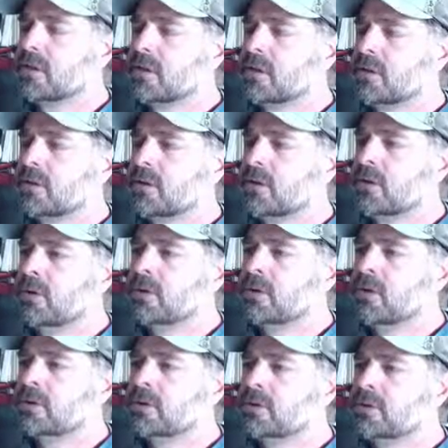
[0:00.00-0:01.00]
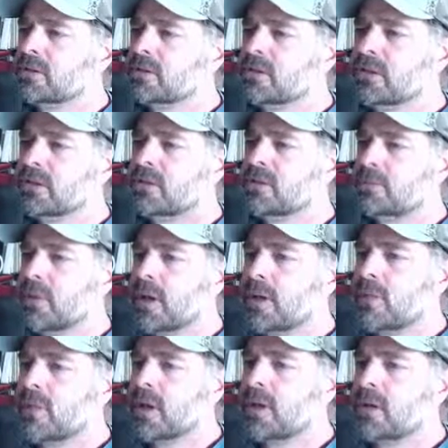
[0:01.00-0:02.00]
like when you're in business and you've
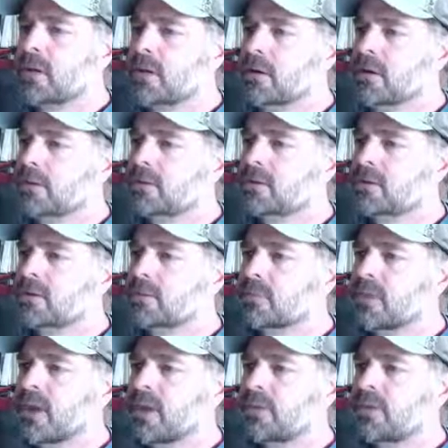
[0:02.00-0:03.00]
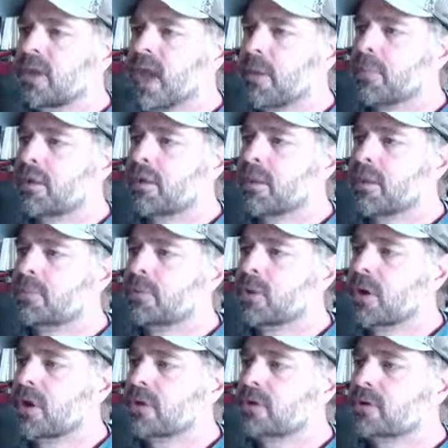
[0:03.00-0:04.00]
spent money on some kind of capital
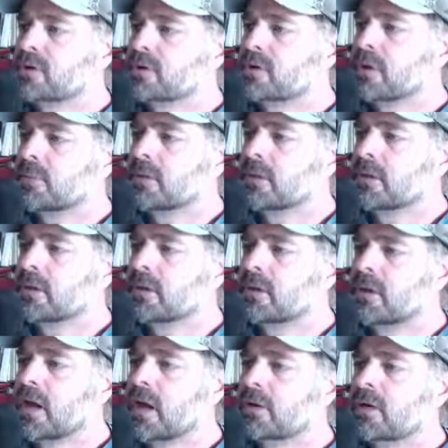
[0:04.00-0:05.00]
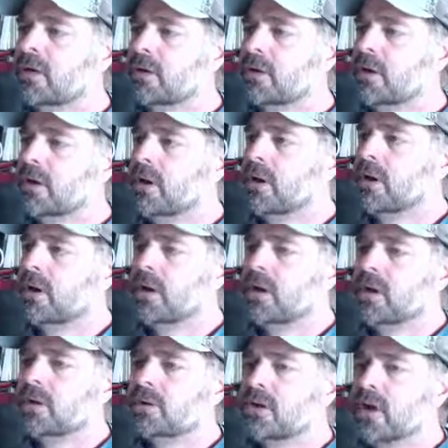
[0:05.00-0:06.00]
upgrades or something, and now you're
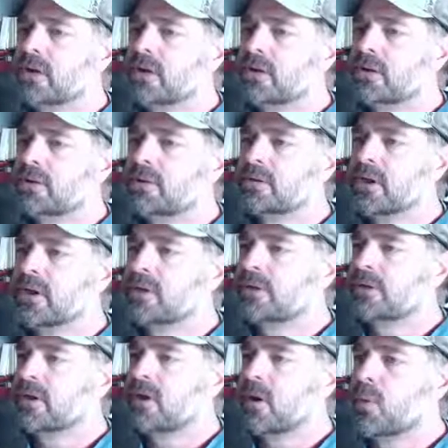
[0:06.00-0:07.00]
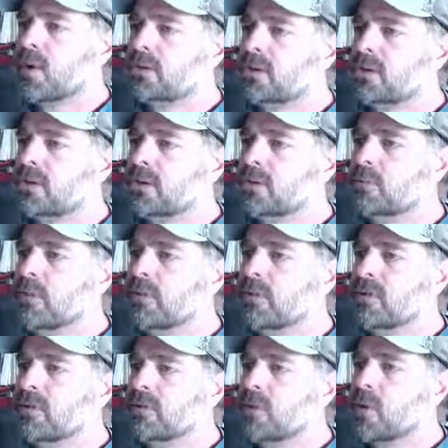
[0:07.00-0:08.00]
trying to figure out what to do
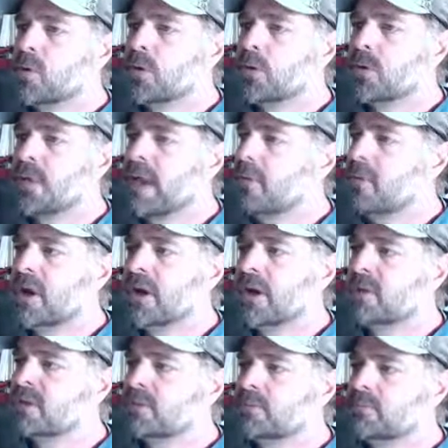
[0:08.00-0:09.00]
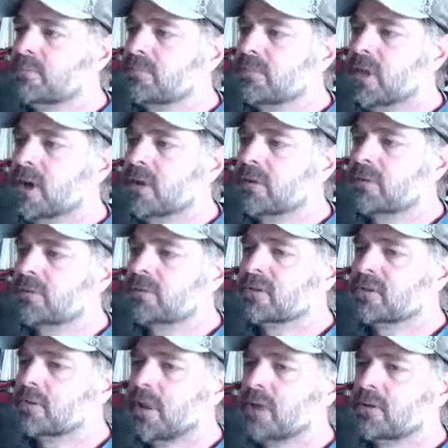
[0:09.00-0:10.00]
moving forward. That money
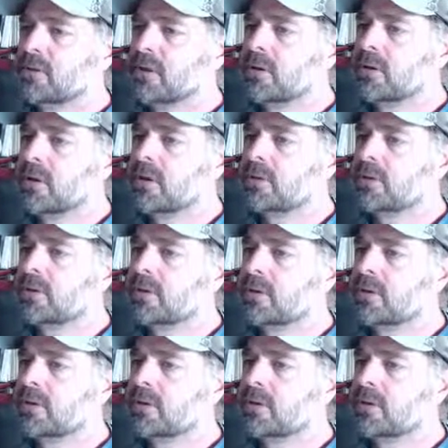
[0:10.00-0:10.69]
spent on the